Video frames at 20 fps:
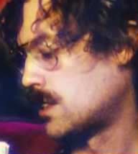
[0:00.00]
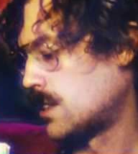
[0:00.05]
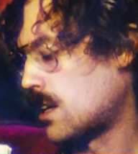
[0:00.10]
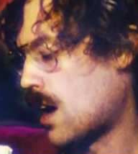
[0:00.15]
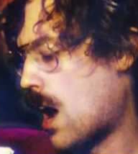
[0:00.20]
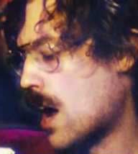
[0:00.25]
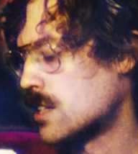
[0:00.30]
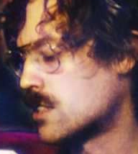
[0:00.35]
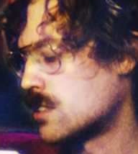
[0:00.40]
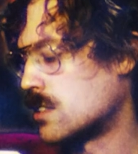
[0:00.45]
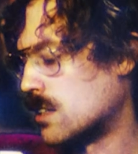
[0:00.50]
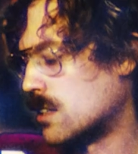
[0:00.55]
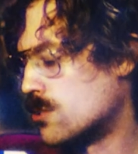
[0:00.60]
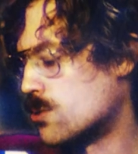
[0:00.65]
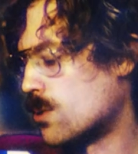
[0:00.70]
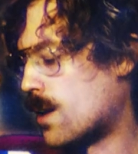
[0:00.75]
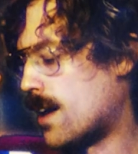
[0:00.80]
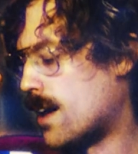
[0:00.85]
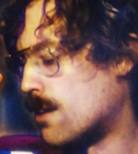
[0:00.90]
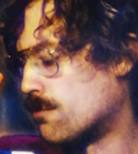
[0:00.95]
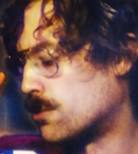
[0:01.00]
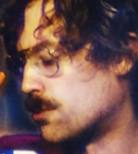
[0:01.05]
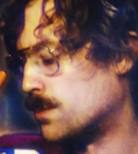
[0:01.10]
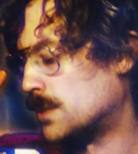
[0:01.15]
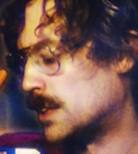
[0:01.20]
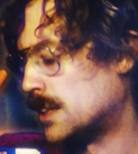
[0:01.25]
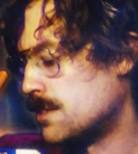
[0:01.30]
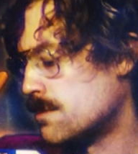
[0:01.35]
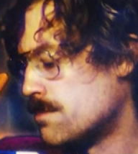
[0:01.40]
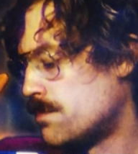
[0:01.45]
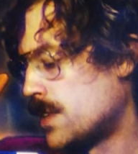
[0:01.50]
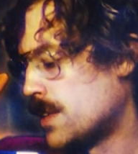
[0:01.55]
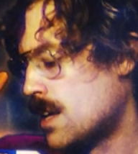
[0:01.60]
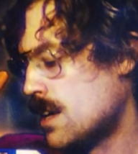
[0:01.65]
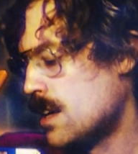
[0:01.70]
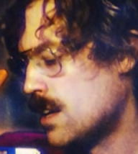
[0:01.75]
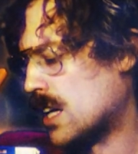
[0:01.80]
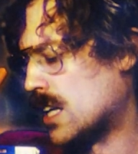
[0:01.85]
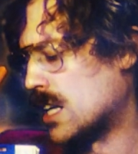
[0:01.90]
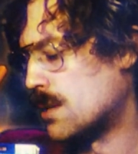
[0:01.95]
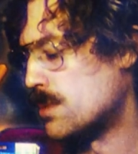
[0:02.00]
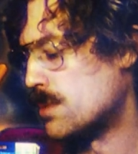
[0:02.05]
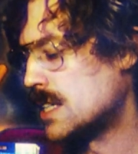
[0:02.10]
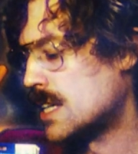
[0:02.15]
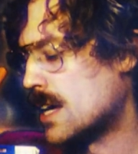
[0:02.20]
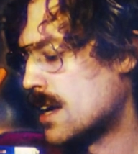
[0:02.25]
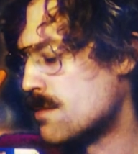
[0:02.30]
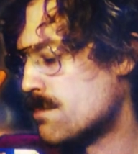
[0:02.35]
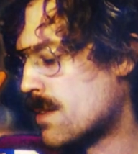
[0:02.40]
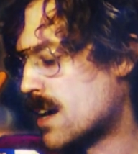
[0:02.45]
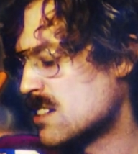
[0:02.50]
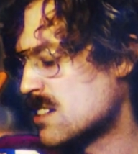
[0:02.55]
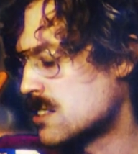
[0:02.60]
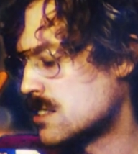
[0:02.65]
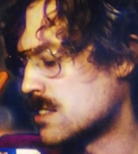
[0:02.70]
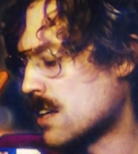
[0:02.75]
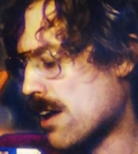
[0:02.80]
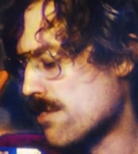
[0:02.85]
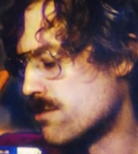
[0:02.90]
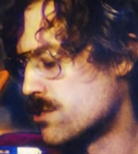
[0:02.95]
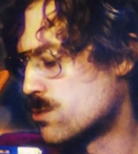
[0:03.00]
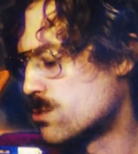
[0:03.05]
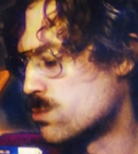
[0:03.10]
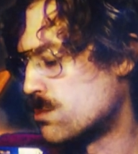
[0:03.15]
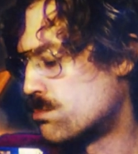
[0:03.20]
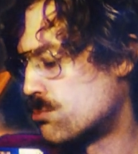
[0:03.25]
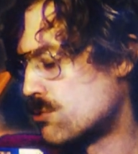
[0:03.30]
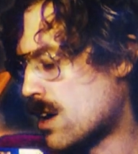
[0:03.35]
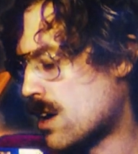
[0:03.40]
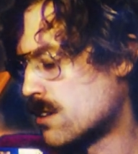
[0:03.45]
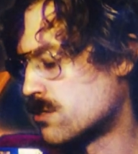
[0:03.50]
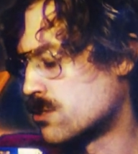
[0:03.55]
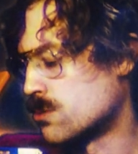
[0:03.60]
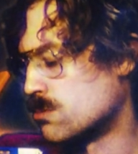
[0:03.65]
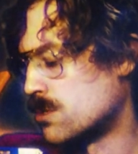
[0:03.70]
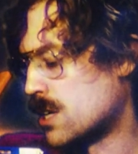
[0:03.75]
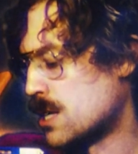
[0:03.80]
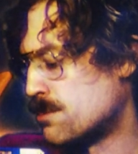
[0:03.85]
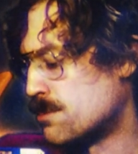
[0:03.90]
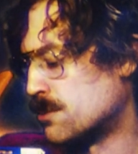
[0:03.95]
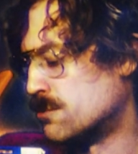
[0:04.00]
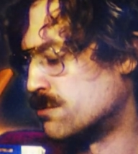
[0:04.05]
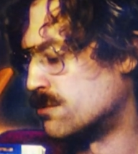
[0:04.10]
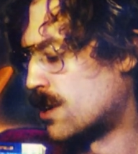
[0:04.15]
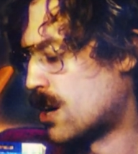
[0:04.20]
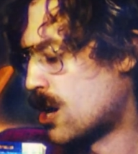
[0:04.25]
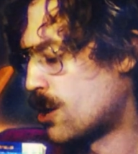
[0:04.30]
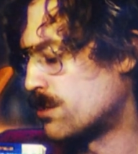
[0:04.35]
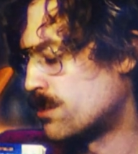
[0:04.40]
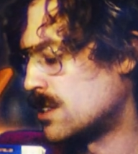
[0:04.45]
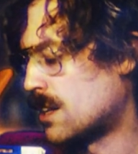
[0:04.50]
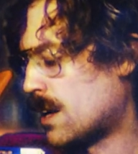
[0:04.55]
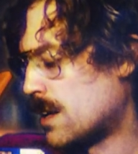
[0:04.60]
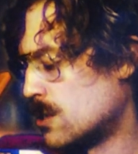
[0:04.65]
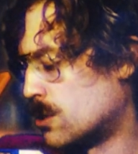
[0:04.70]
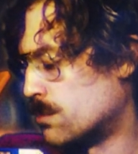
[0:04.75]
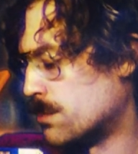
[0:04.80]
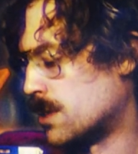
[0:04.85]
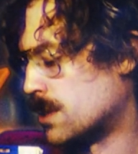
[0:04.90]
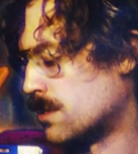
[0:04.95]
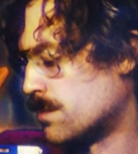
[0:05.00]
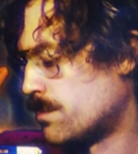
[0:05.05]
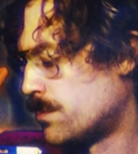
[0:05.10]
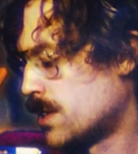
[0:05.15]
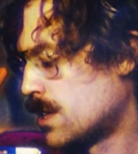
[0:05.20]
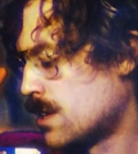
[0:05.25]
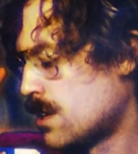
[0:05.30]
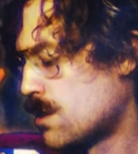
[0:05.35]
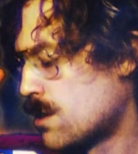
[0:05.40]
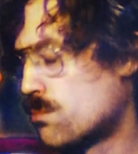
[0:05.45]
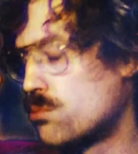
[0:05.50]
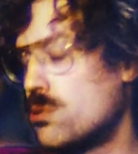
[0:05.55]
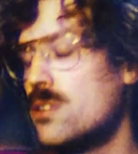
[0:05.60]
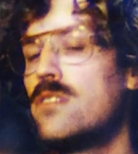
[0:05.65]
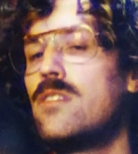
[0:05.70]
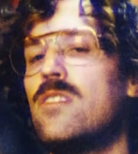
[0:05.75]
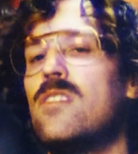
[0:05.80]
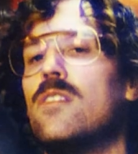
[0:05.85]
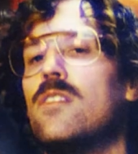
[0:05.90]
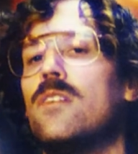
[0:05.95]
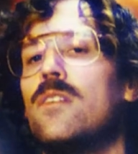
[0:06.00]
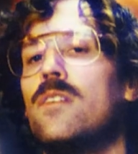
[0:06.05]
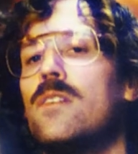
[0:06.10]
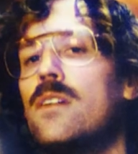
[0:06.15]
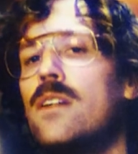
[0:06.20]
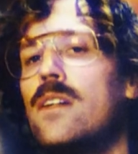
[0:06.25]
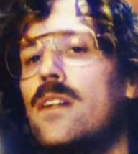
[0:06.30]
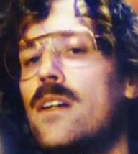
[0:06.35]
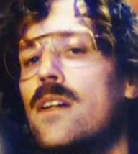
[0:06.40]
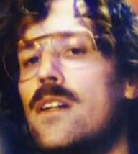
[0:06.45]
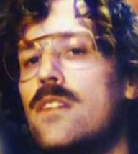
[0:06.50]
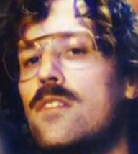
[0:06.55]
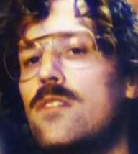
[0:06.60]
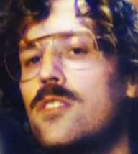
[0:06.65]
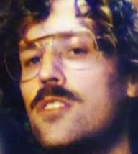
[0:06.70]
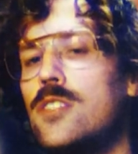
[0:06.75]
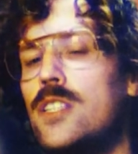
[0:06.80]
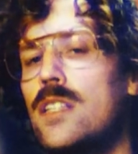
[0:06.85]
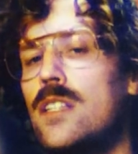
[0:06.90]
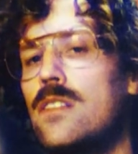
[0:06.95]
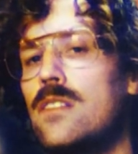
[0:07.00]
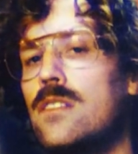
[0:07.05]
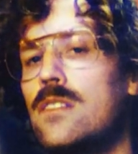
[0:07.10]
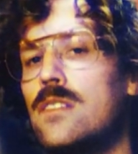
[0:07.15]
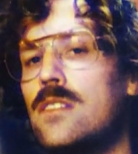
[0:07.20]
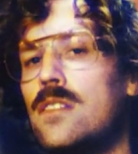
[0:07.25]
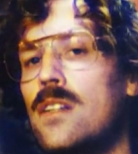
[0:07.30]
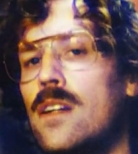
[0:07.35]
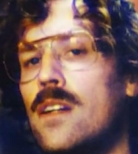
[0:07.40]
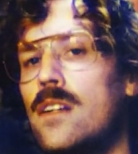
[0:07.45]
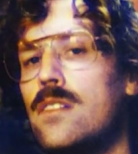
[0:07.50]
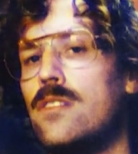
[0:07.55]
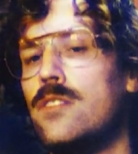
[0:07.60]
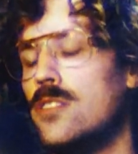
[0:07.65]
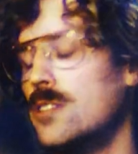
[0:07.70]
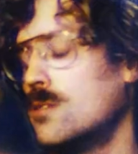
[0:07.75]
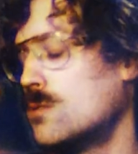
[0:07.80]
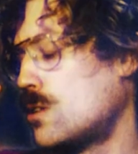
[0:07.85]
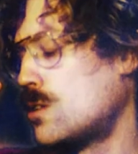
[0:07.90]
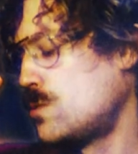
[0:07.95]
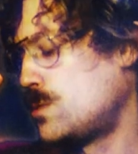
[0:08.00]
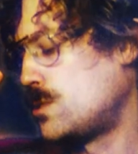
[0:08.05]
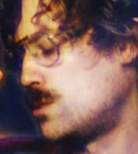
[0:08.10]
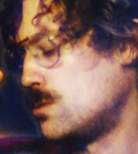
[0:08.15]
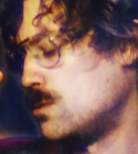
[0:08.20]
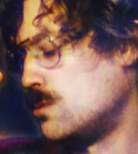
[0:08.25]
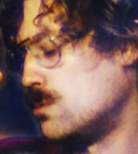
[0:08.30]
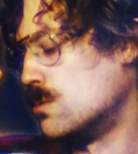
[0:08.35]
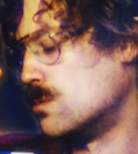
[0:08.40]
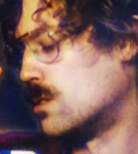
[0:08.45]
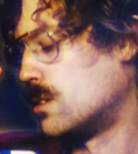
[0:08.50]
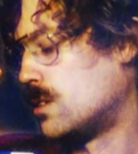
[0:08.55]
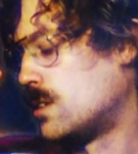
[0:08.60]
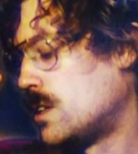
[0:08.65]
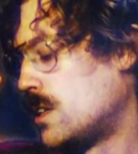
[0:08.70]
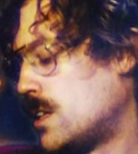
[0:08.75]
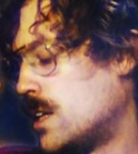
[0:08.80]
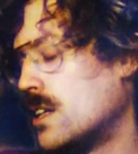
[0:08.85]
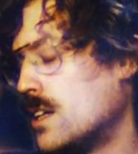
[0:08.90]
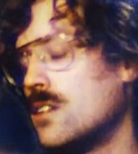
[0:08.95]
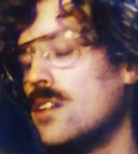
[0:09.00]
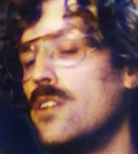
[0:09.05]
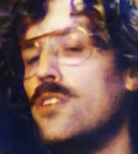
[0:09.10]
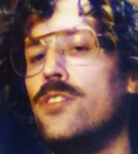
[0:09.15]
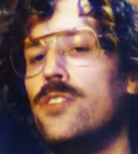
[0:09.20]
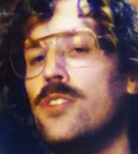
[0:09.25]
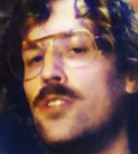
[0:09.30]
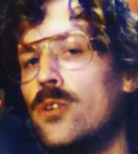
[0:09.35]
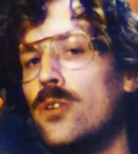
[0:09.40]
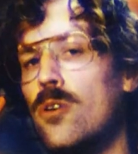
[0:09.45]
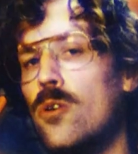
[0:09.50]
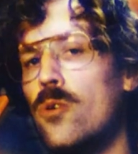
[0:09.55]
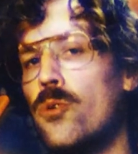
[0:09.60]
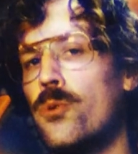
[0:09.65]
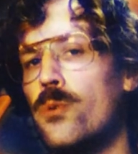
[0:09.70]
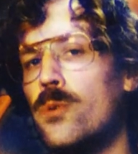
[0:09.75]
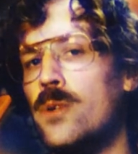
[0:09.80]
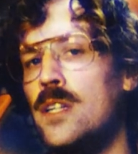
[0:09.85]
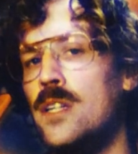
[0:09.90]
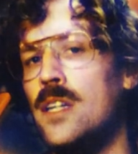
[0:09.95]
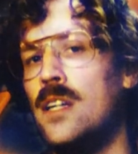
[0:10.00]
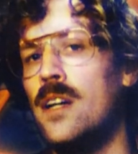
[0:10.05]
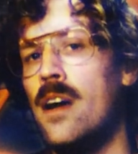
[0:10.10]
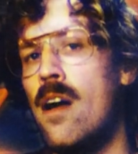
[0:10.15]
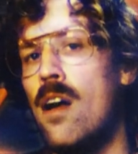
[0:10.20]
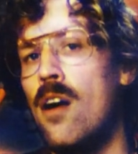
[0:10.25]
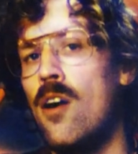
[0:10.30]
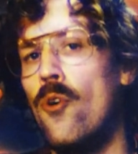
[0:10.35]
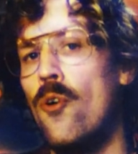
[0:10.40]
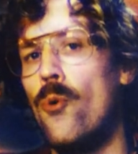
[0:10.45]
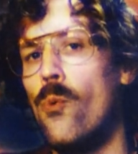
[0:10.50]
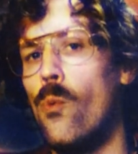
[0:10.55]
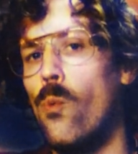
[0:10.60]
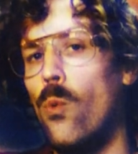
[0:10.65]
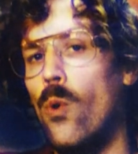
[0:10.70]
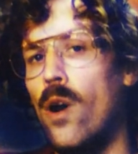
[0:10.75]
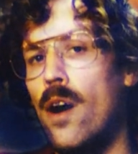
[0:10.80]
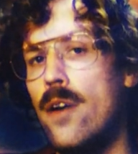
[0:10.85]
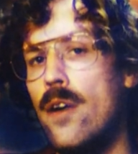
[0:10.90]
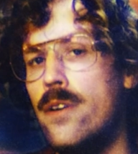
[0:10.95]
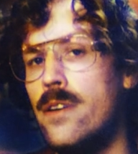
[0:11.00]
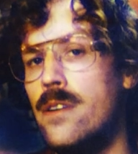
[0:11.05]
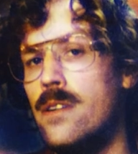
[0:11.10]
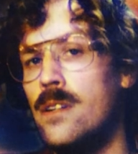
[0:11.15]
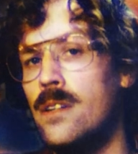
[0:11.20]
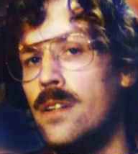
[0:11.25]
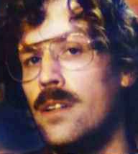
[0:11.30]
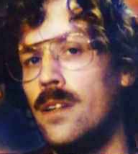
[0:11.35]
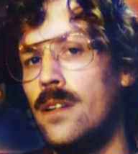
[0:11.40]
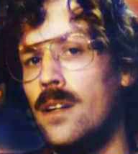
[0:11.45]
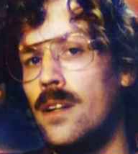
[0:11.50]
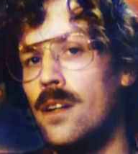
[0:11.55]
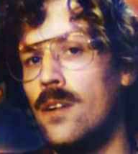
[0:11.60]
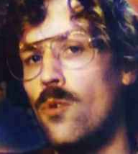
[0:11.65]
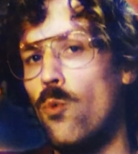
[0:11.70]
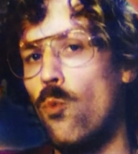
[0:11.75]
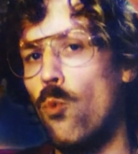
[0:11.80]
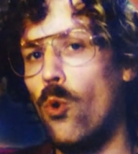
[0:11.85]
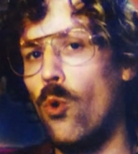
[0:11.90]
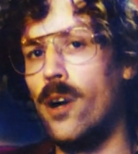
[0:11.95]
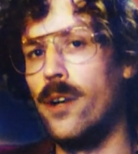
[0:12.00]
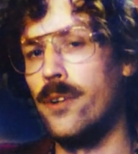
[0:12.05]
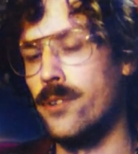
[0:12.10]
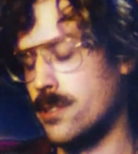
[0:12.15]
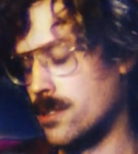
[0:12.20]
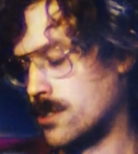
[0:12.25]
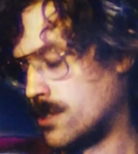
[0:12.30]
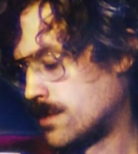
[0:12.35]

I said triumphantly, and I began my savage reprisal rape of Marvin Edelman, prisoner 6020311.